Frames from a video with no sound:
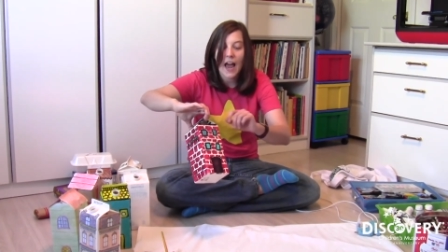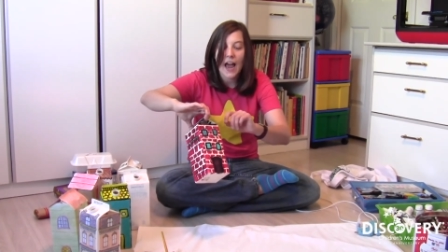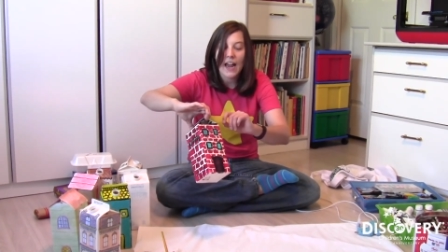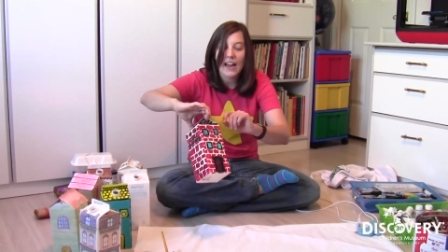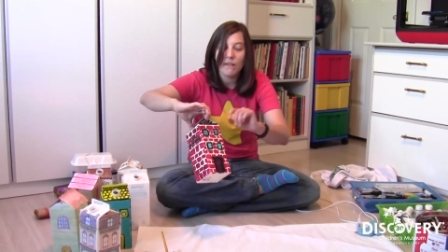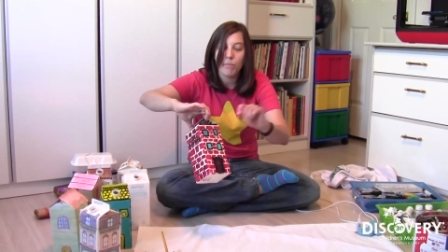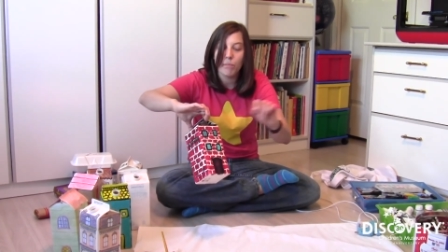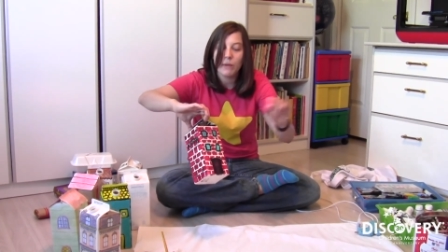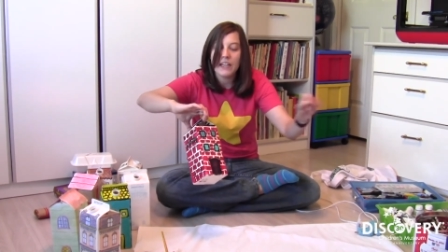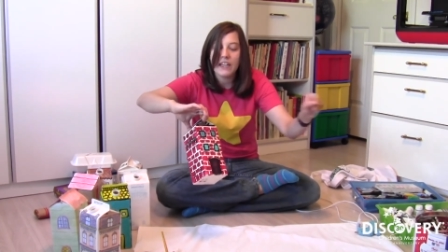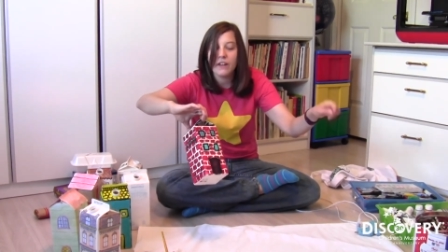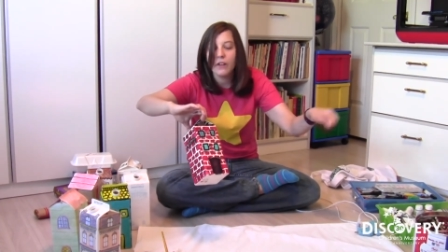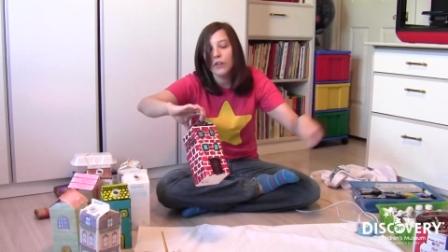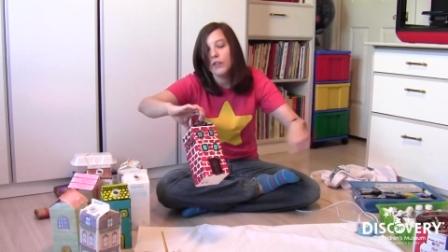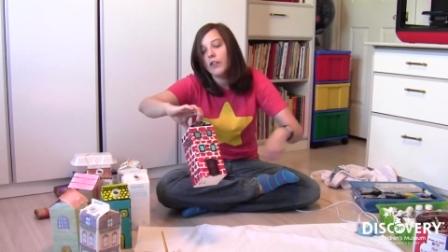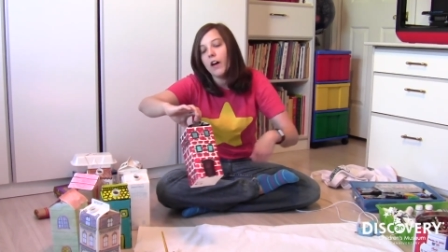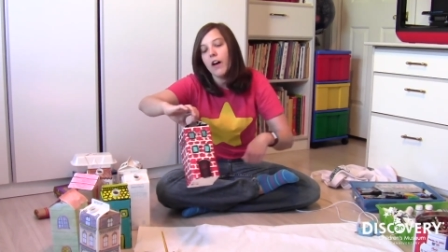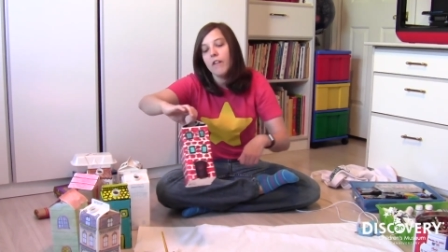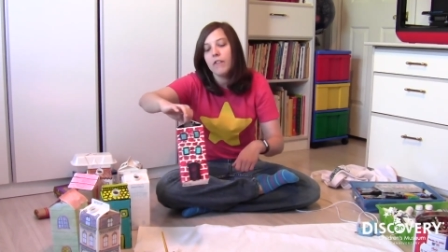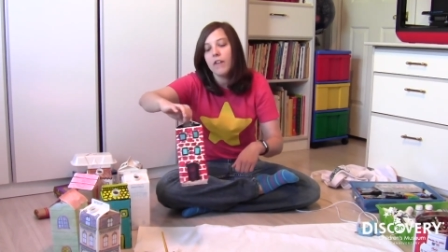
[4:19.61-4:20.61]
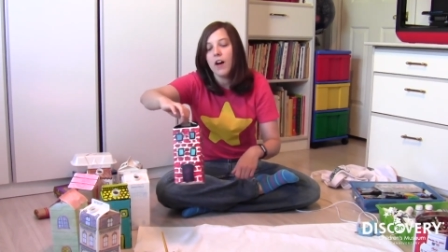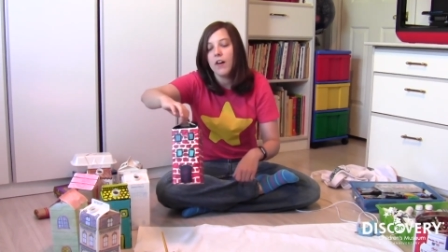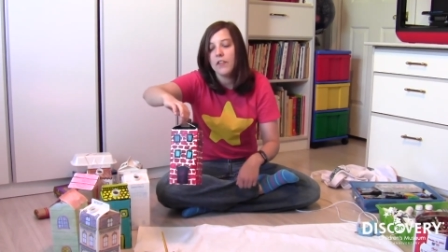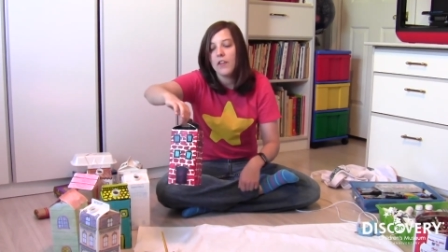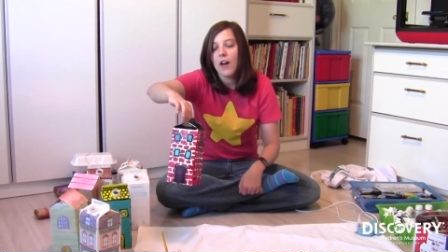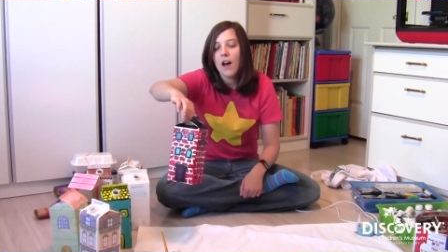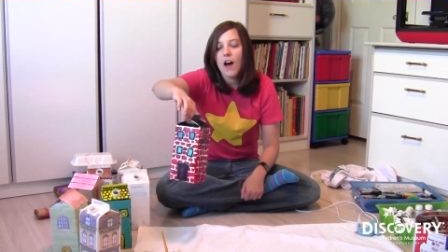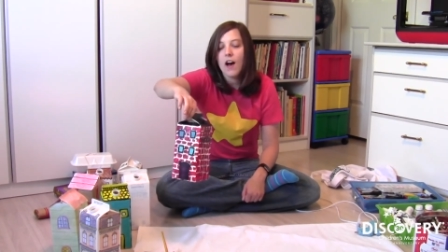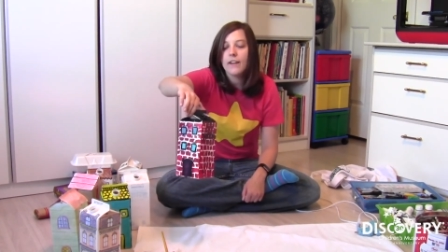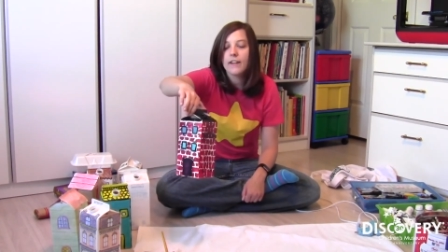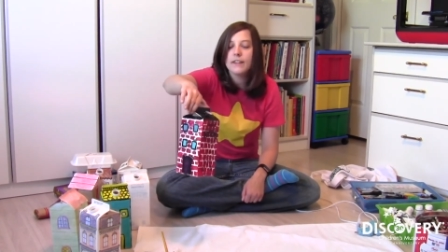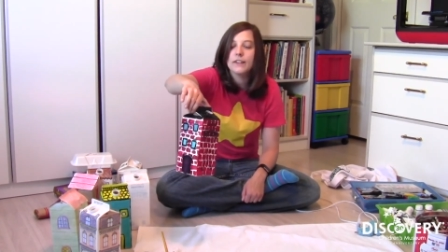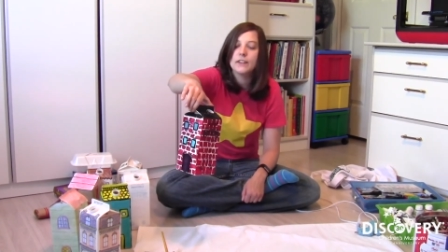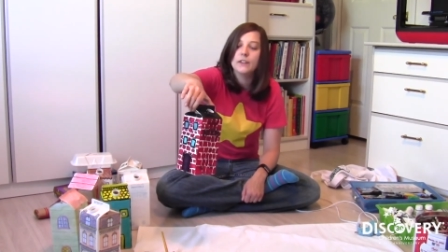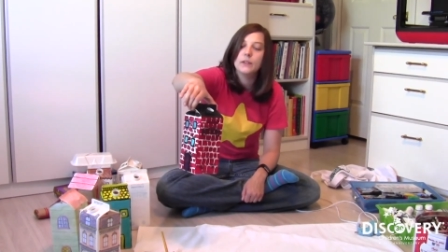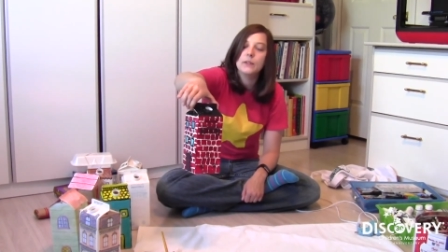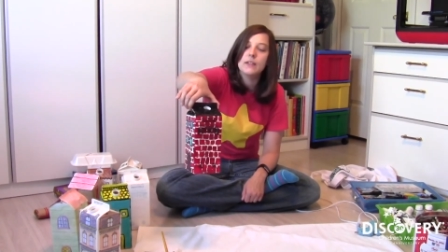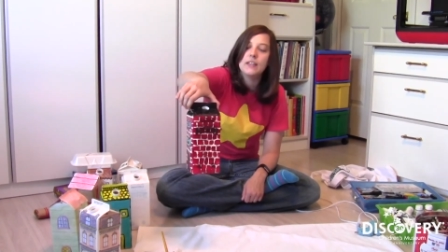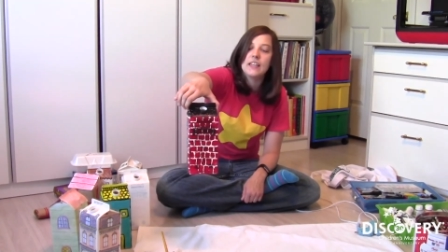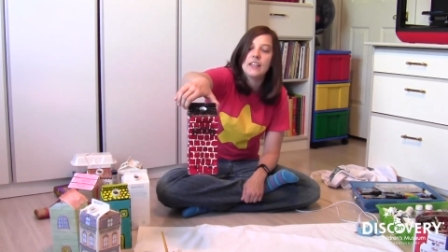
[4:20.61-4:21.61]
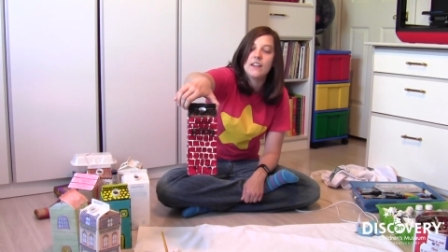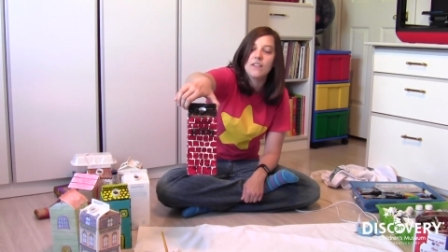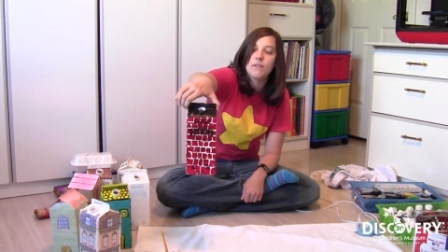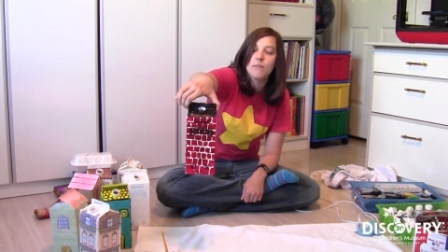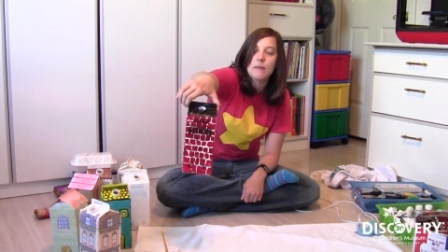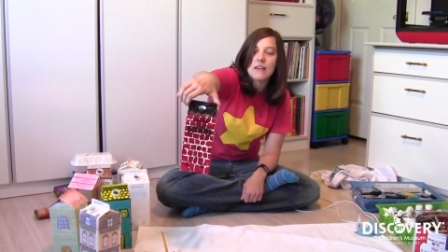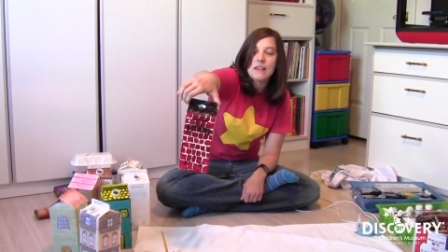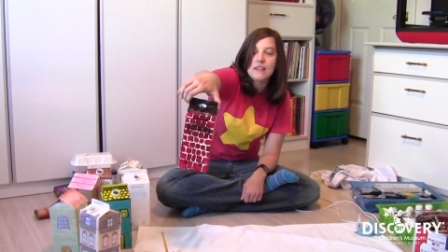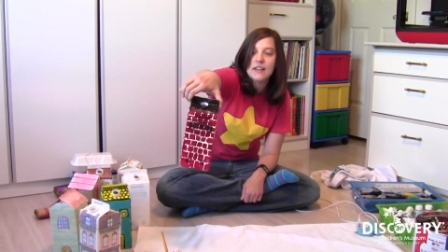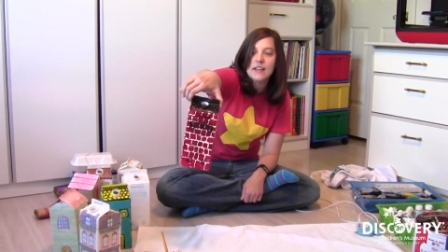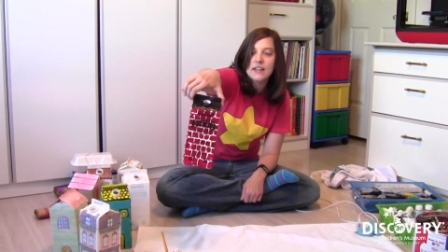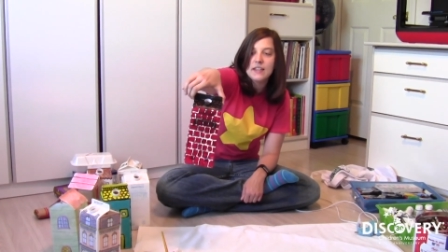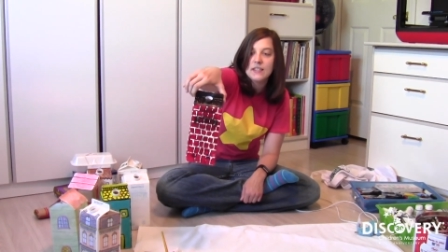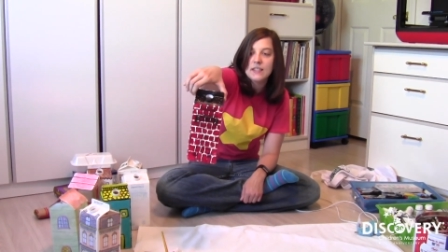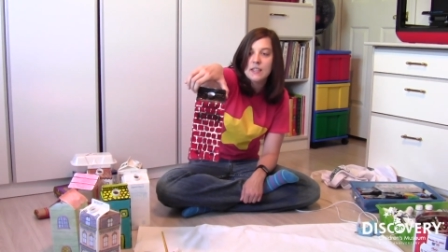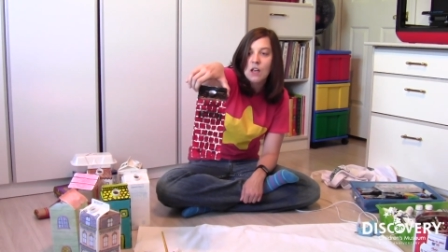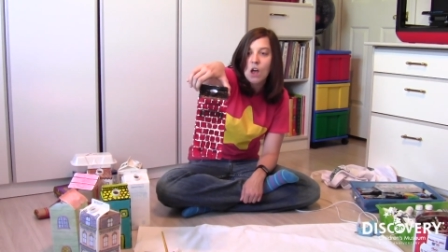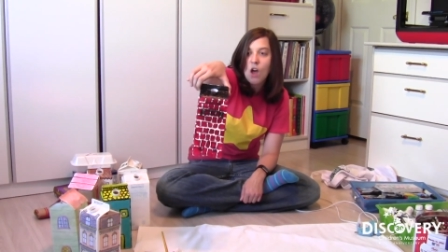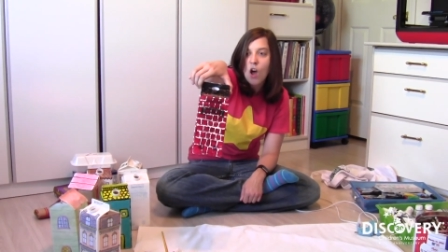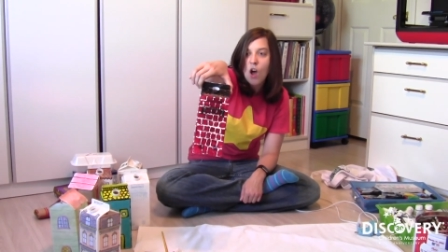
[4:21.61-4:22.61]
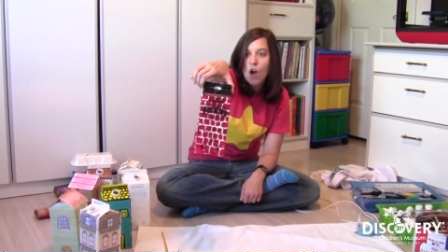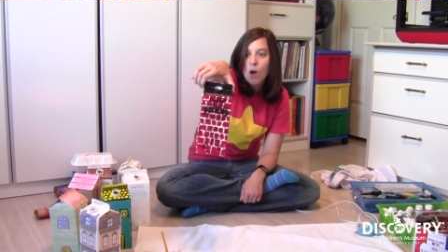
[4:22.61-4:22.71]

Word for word: I peeled off all the hot glue to give me this